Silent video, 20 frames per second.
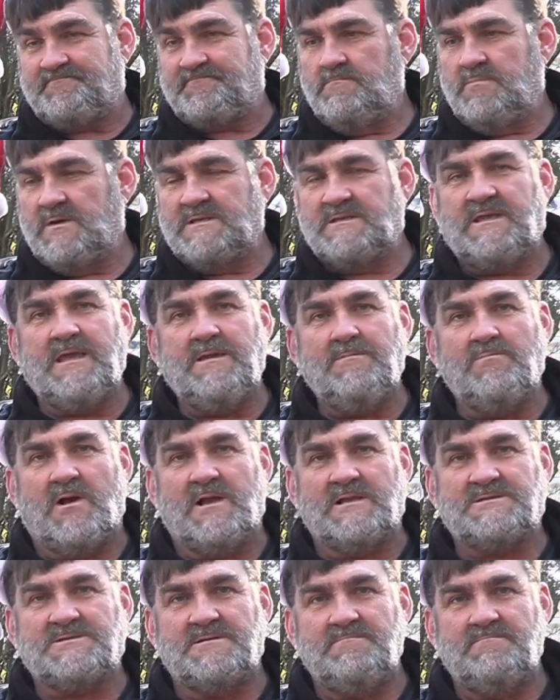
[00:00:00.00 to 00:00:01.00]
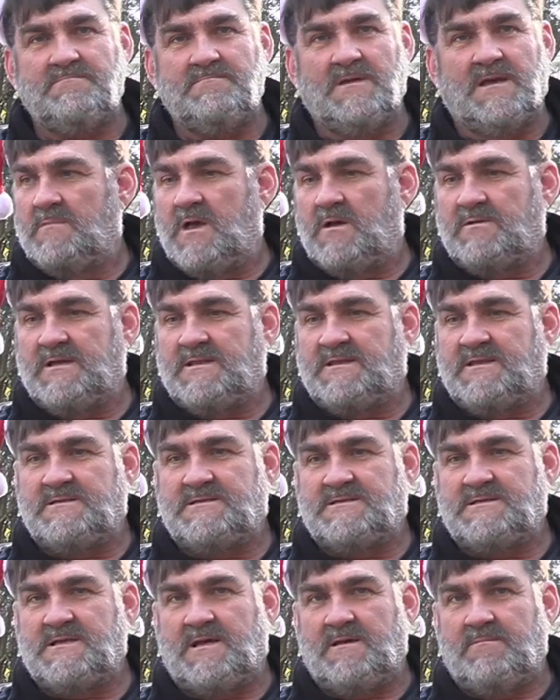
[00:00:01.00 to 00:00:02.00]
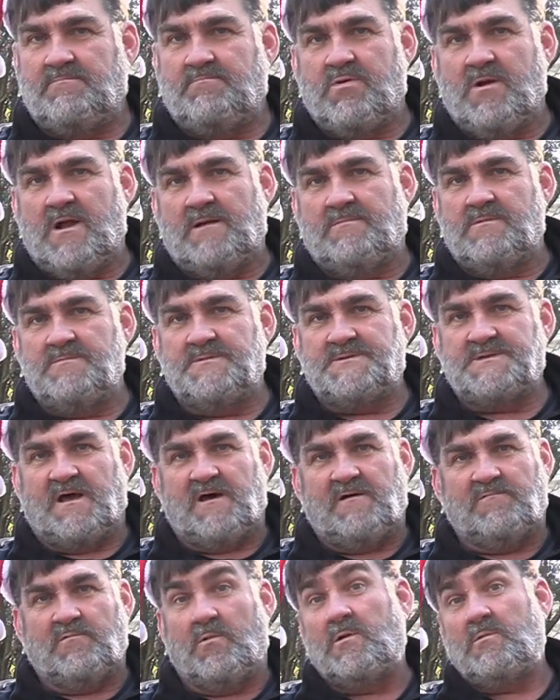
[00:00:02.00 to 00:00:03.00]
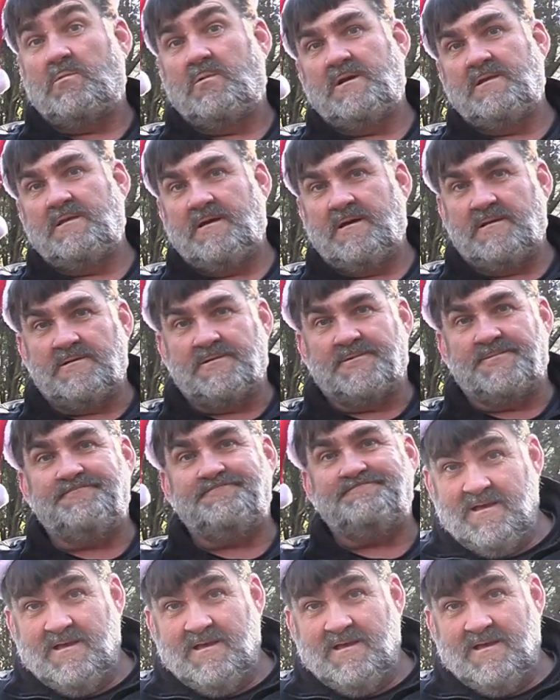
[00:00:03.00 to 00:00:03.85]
But keep watching. I'll get this problem solved one way or the other.